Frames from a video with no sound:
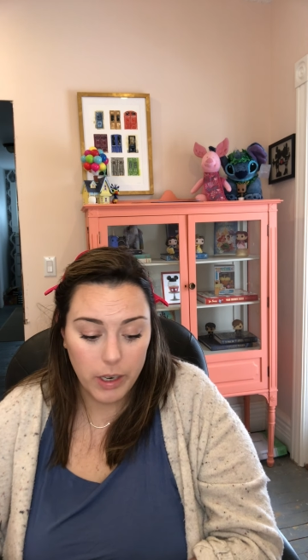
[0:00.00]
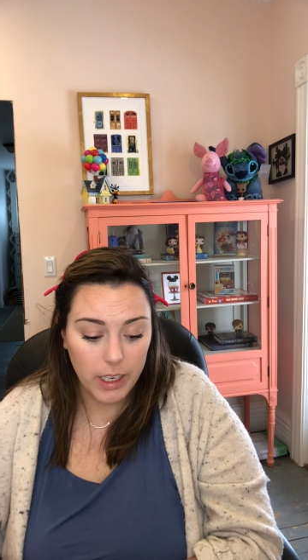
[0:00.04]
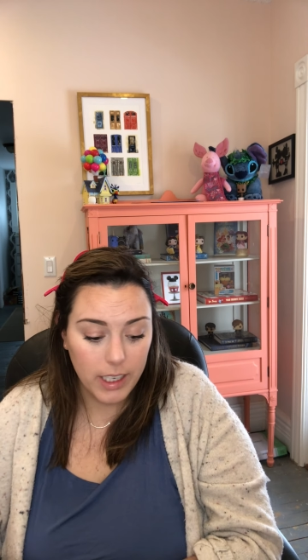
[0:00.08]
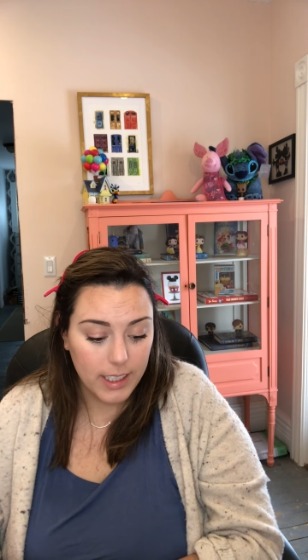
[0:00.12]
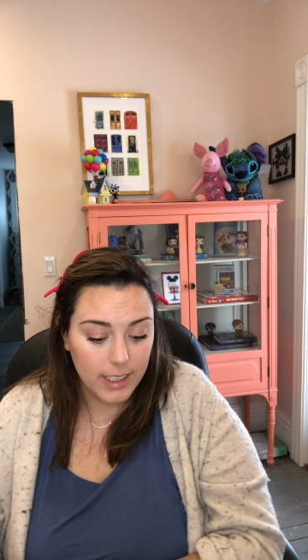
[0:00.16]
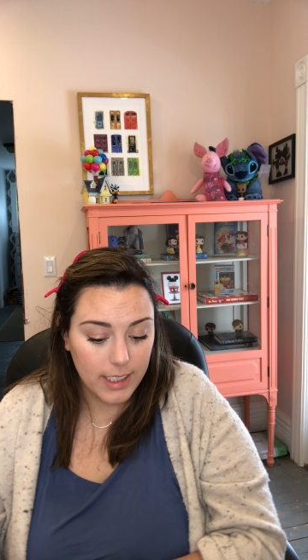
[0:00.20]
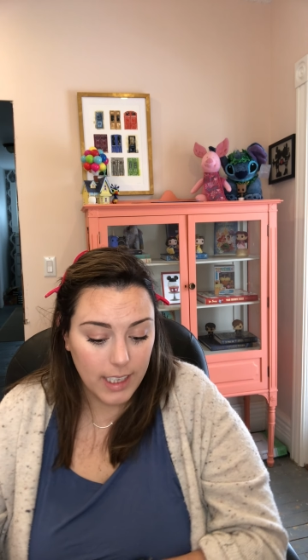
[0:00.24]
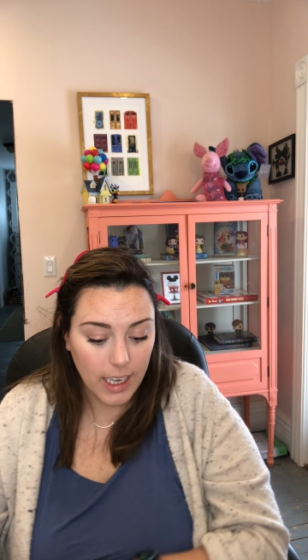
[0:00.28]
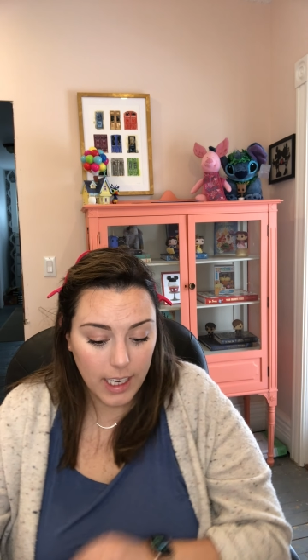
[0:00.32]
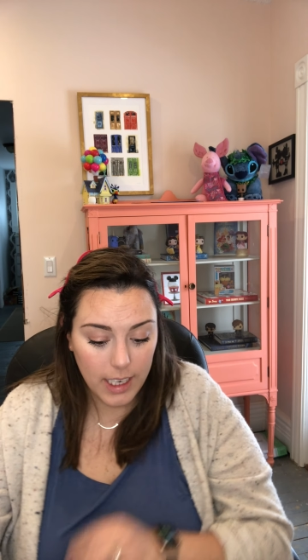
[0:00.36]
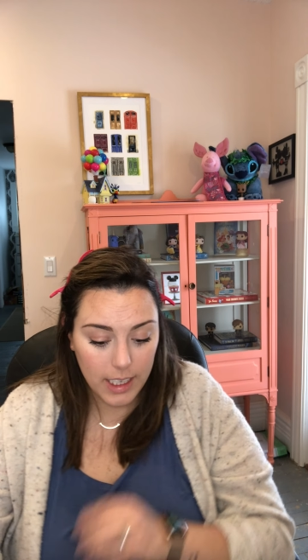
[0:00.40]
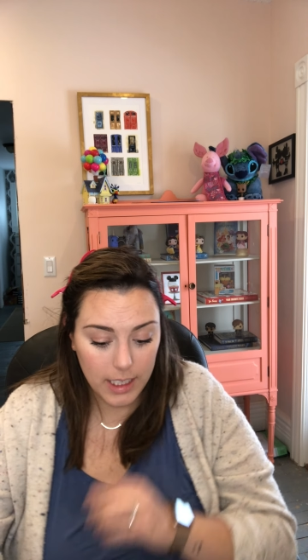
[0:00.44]
any
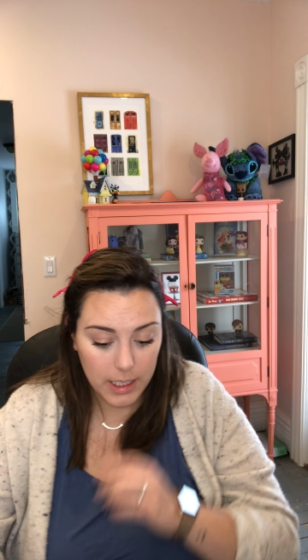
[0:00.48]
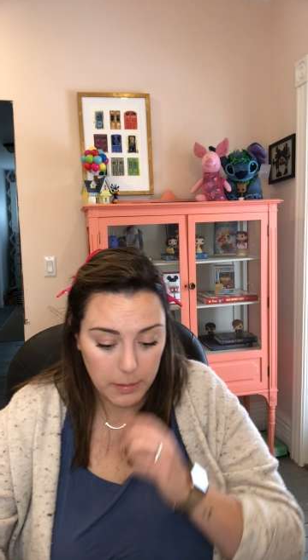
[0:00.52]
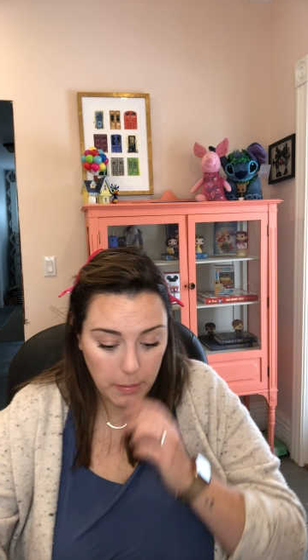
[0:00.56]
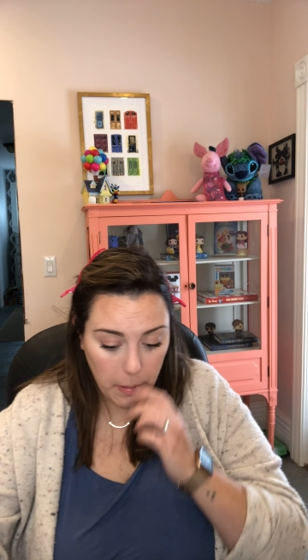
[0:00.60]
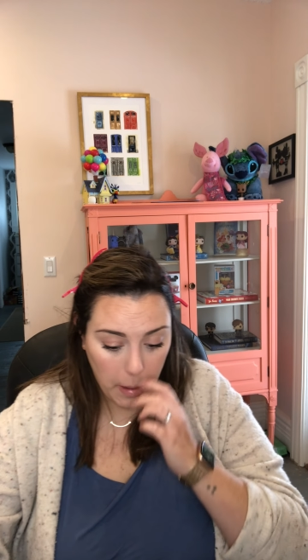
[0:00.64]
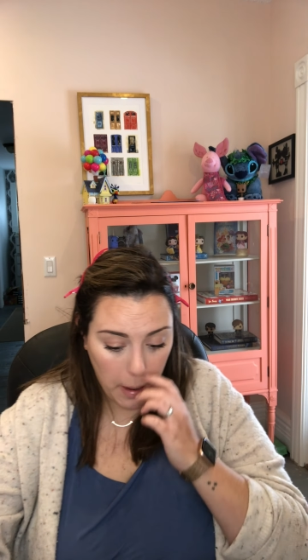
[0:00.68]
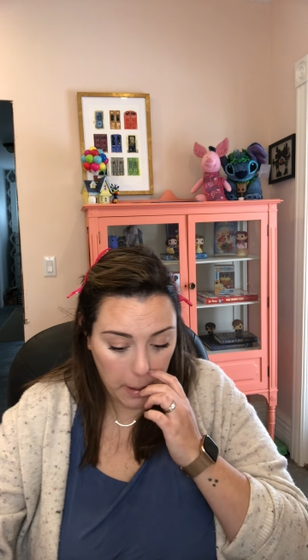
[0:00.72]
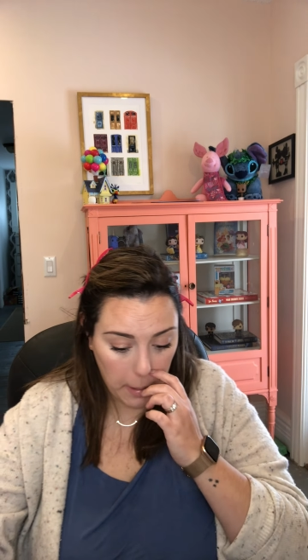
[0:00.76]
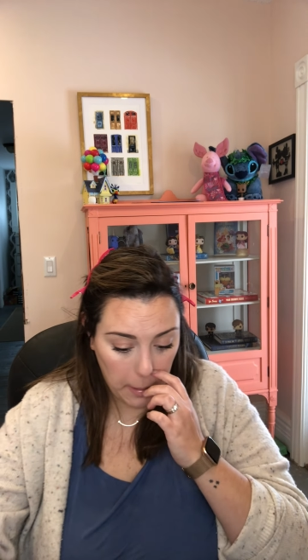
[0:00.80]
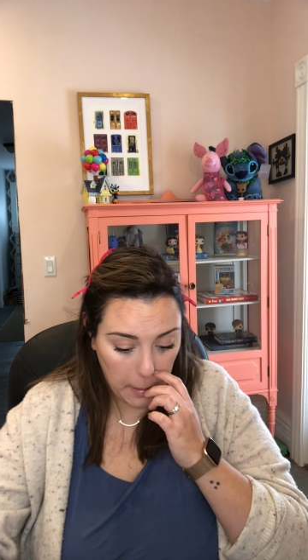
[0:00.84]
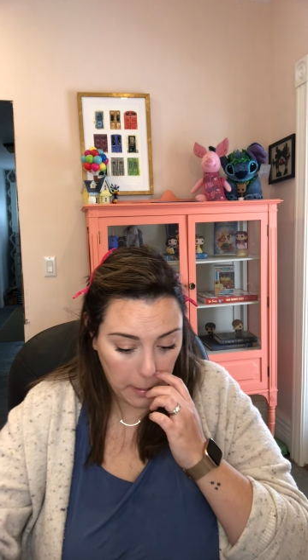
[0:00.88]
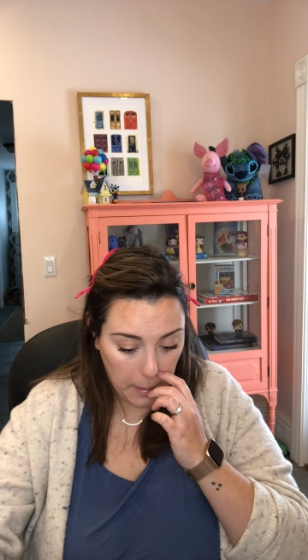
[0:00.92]
setting
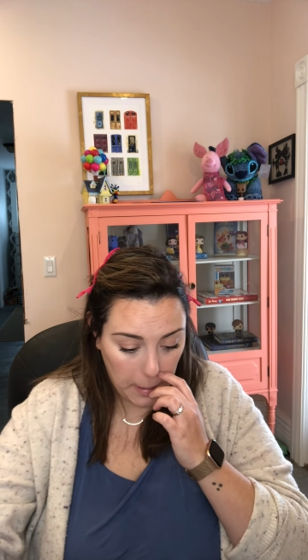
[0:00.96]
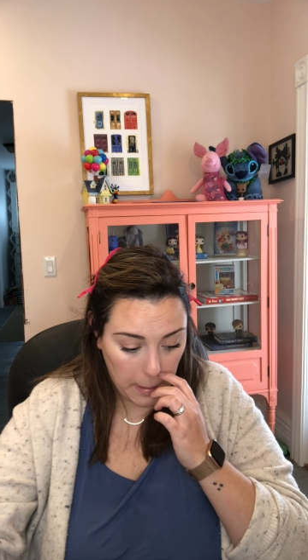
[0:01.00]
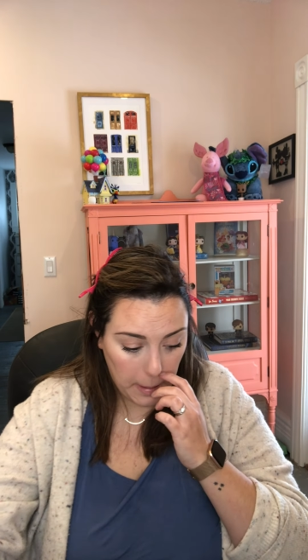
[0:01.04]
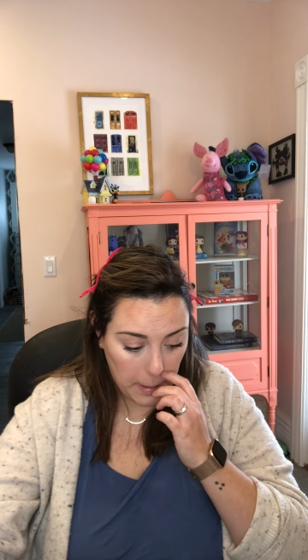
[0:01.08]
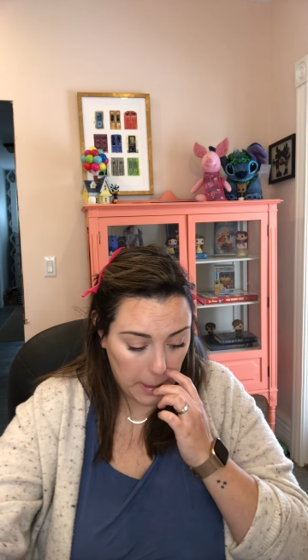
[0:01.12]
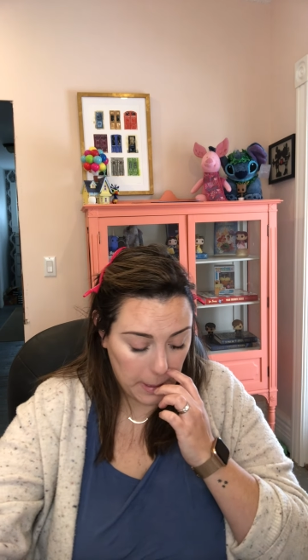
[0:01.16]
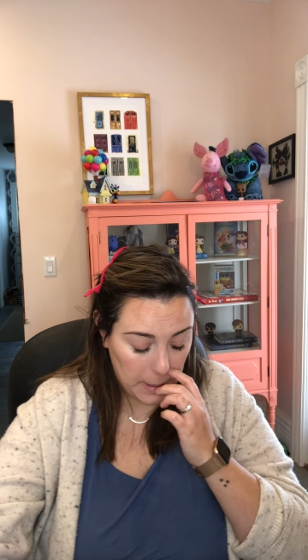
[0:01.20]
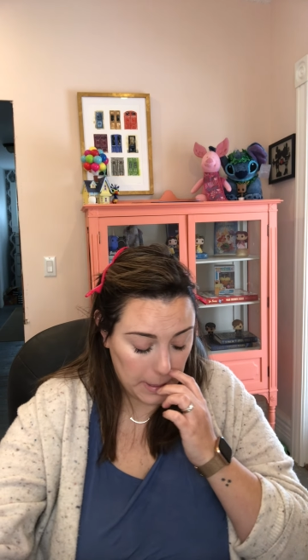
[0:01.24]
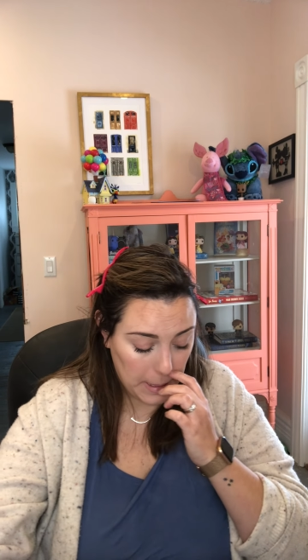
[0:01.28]
powder or